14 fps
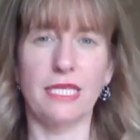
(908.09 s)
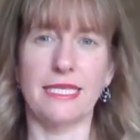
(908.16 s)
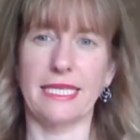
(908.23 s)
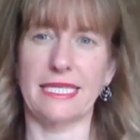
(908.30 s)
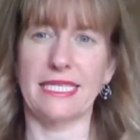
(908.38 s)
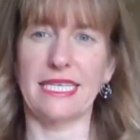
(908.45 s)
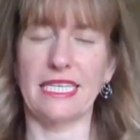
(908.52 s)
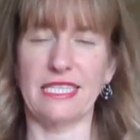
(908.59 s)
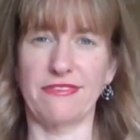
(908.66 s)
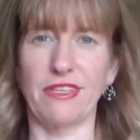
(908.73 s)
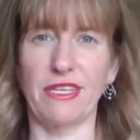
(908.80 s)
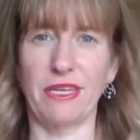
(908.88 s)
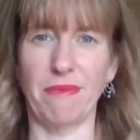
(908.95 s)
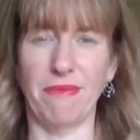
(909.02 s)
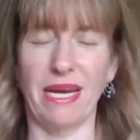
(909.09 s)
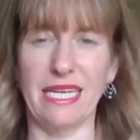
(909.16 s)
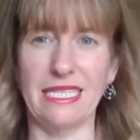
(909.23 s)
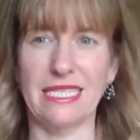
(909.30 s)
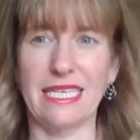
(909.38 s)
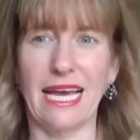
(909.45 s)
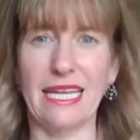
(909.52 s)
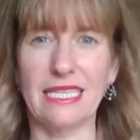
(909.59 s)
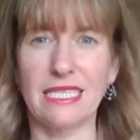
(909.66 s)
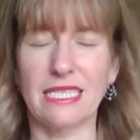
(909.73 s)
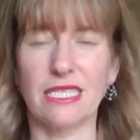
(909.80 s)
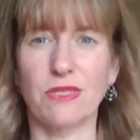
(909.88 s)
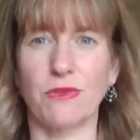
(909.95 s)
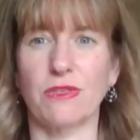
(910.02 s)
successful in a money
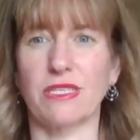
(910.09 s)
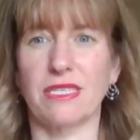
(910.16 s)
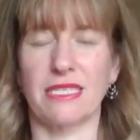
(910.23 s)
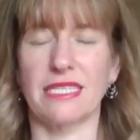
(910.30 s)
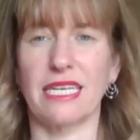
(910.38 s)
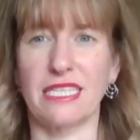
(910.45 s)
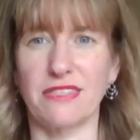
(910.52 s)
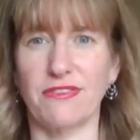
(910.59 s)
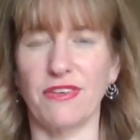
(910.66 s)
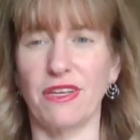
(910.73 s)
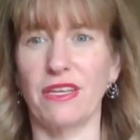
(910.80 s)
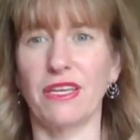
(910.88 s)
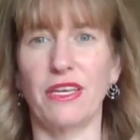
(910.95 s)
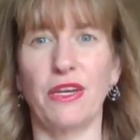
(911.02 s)
sense or successful.